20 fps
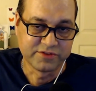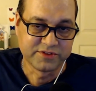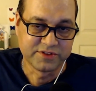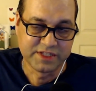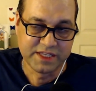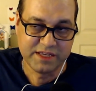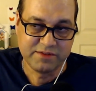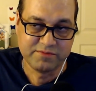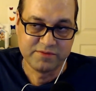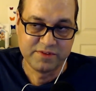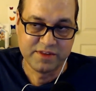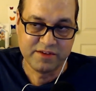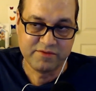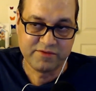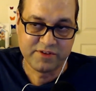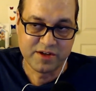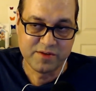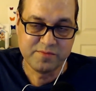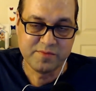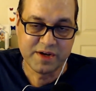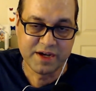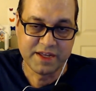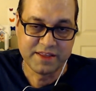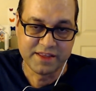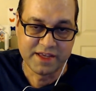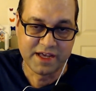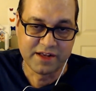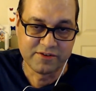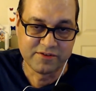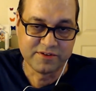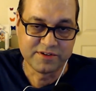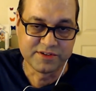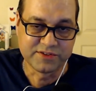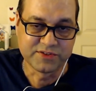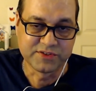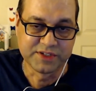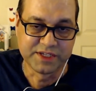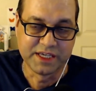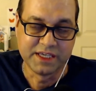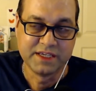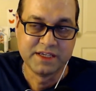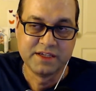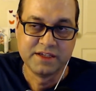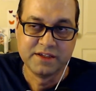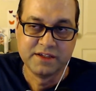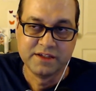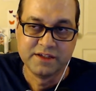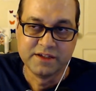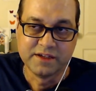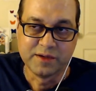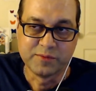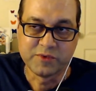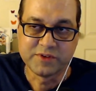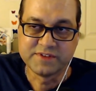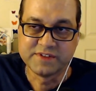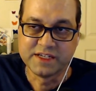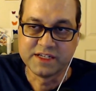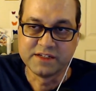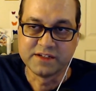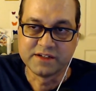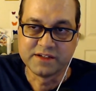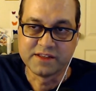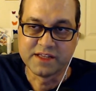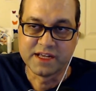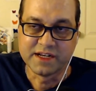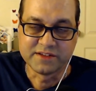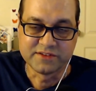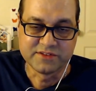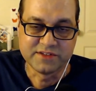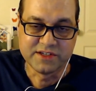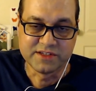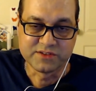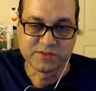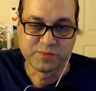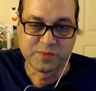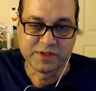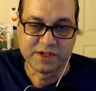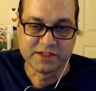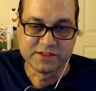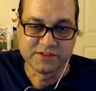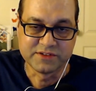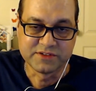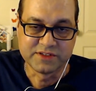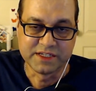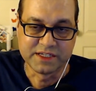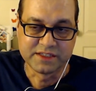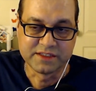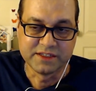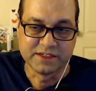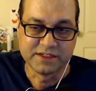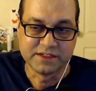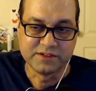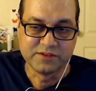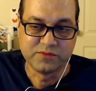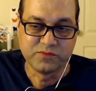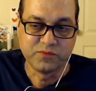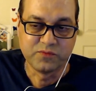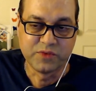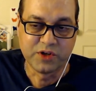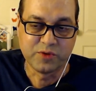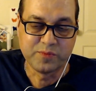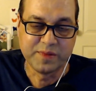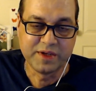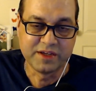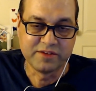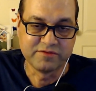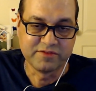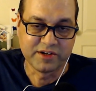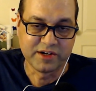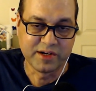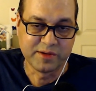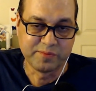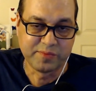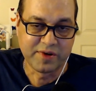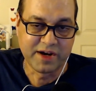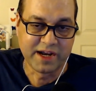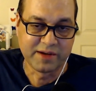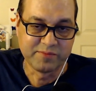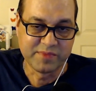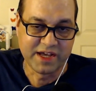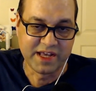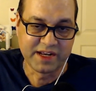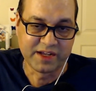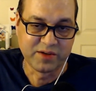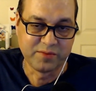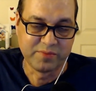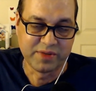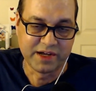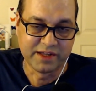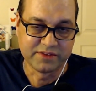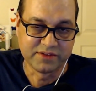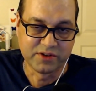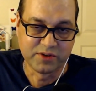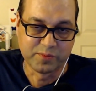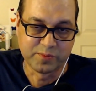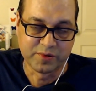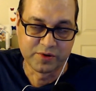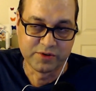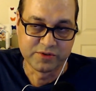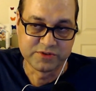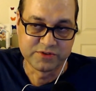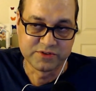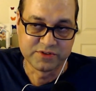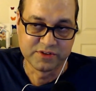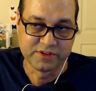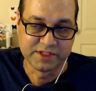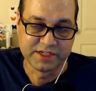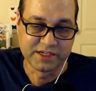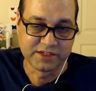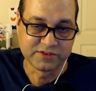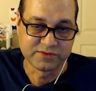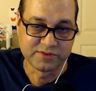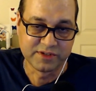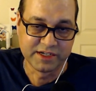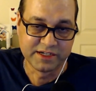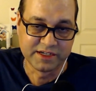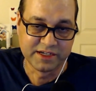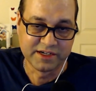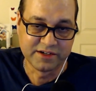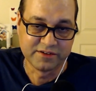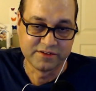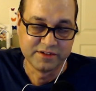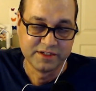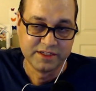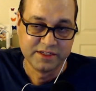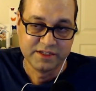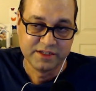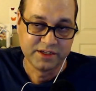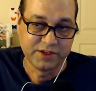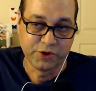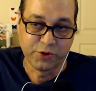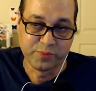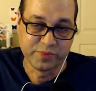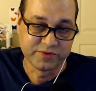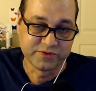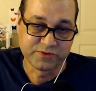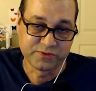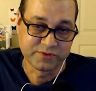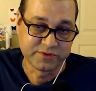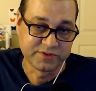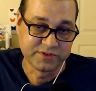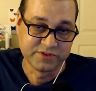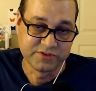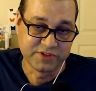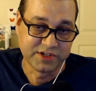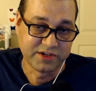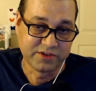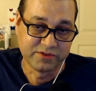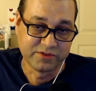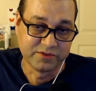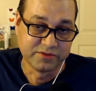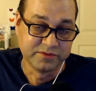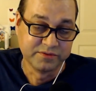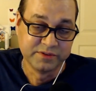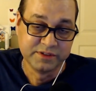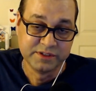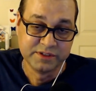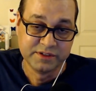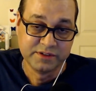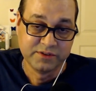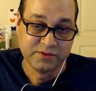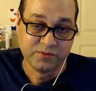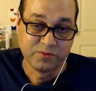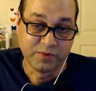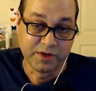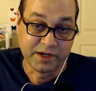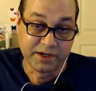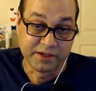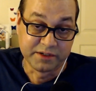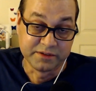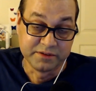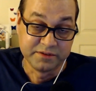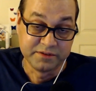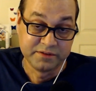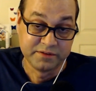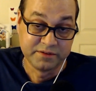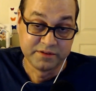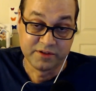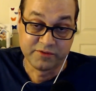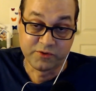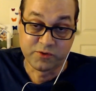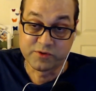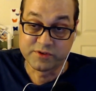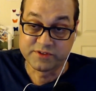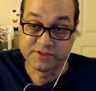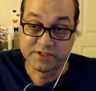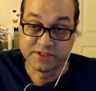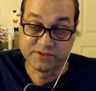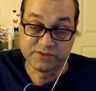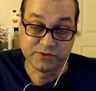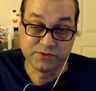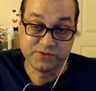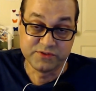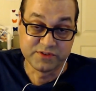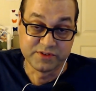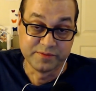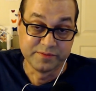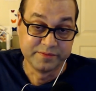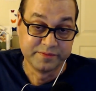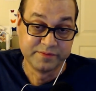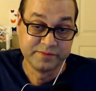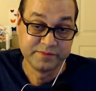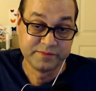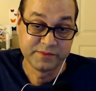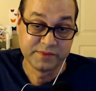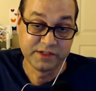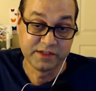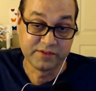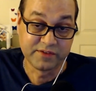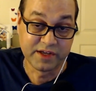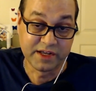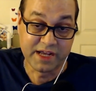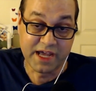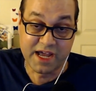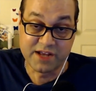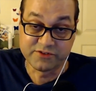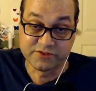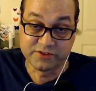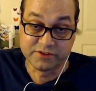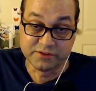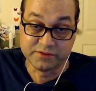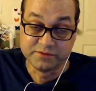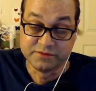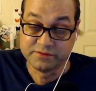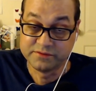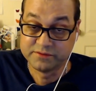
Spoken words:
So they've come by that honestly. I'm not saying none of that exists, but I just think that they're being very pragmatic about their approach to Linux right now and open source in general, where of course it suits them. They've got Azure.